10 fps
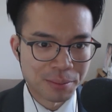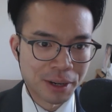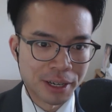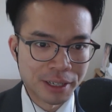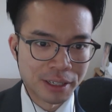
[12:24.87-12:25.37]

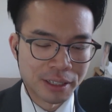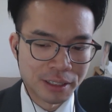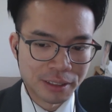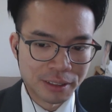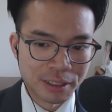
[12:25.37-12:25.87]

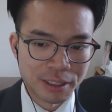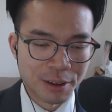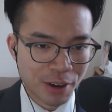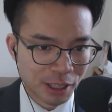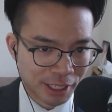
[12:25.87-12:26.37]
my
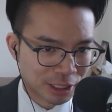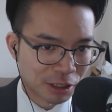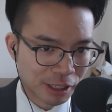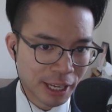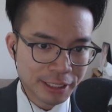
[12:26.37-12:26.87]
if I like
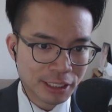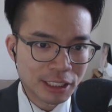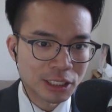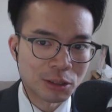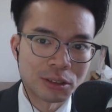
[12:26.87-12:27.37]
took
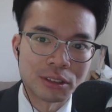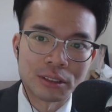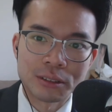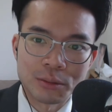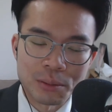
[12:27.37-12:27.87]
classes
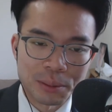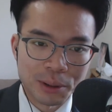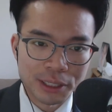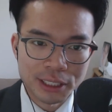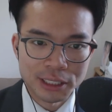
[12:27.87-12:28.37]
or what my
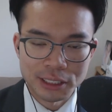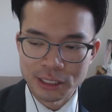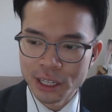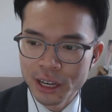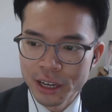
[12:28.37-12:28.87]
process
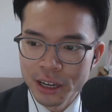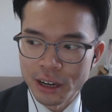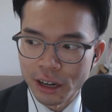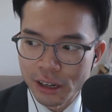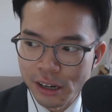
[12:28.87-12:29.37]
is.
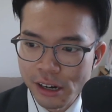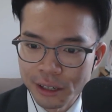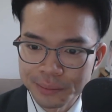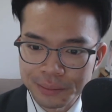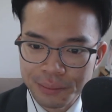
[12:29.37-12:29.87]

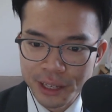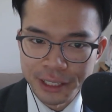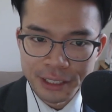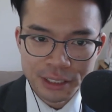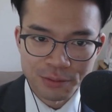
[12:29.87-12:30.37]
I
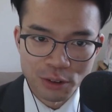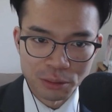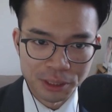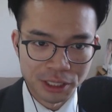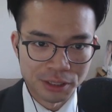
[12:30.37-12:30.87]
didn't
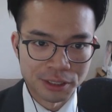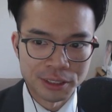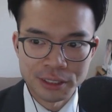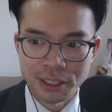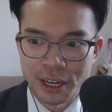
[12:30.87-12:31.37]
formally
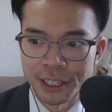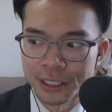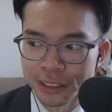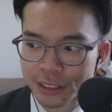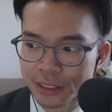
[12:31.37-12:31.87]
learn.
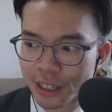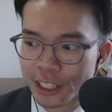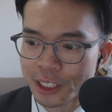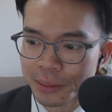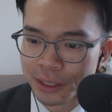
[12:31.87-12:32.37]
I
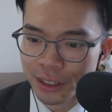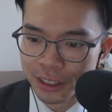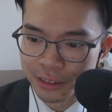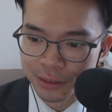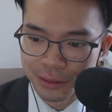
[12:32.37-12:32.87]
spent not
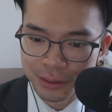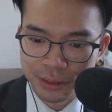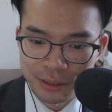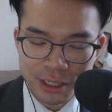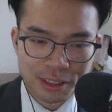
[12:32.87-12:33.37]

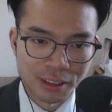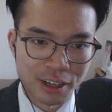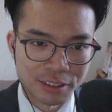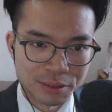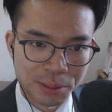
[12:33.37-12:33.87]
a
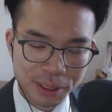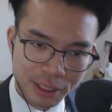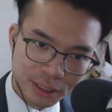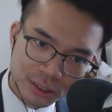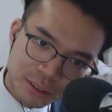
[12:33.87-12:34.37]
lot of, but
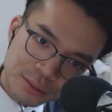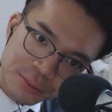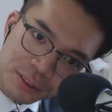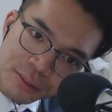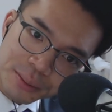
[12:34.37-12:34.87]
like there
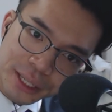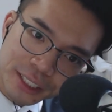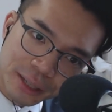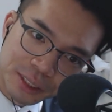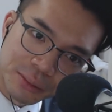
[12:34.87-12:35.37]
have been many
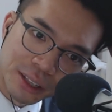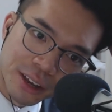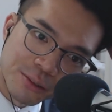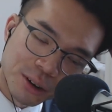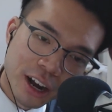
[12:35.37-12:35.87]
times in my
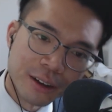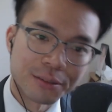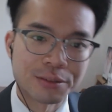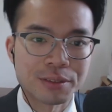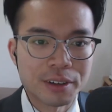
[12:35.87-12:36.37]
life where
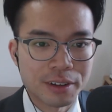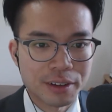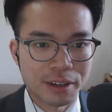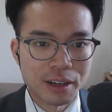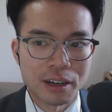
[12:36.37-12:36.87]
I've
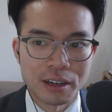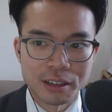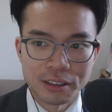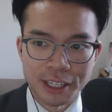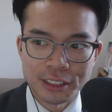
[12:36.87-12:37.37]

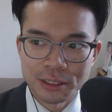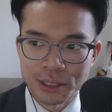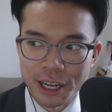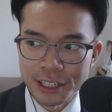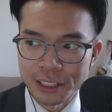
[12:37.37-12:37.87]
liked
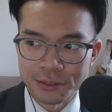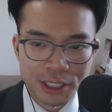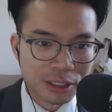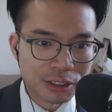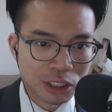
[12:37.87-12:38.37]
editing
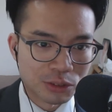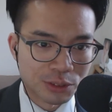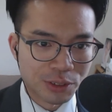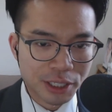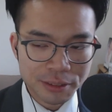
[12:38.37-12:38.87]
videos just
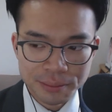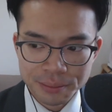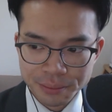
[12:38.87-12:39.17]
for fun.